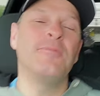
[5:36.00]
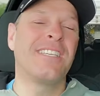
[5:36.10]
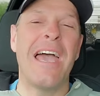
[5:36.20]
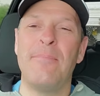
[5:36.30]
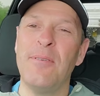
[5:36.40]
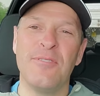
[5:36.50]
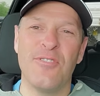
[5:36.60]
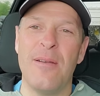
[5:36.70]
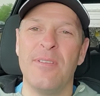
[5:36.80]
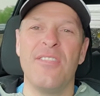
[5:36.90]
was happy with
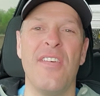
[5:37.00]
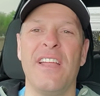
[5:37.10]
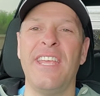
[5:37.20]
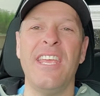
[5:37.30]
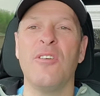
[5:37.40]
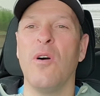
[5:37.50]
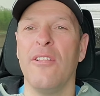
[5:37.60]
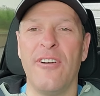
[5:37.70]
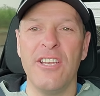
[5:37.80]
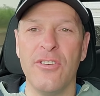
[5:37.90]
Drebin, thought he
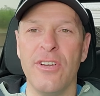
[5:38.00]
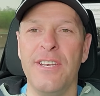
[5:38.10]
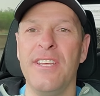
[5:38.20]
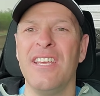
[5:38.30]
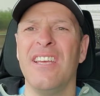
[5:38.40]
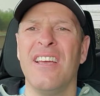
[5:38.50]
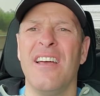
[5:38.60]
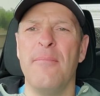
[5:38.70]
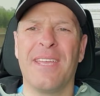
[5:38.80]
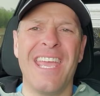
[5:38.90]
qualified good,
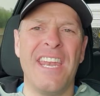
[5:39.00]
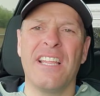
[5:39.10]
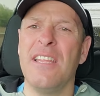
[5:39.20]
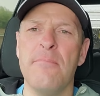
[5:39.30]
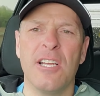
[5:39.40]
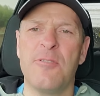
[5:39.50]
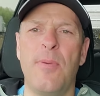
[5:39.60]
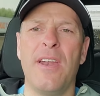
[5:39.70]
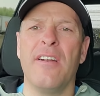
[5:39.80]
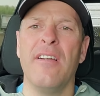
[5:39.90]
mechanically much
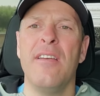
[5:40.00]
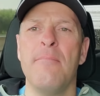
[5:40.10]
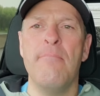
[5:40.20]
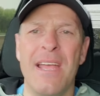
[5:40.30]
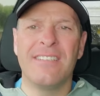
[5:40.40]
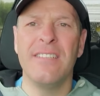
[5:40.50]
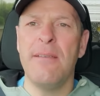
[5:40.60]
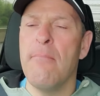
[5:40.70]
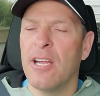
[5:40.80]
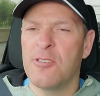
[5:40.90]
better,
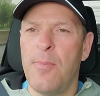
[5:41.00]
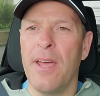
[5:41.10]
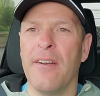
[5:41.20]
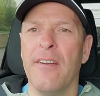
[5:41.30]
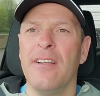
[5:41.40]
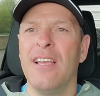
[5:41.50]
mentally much better,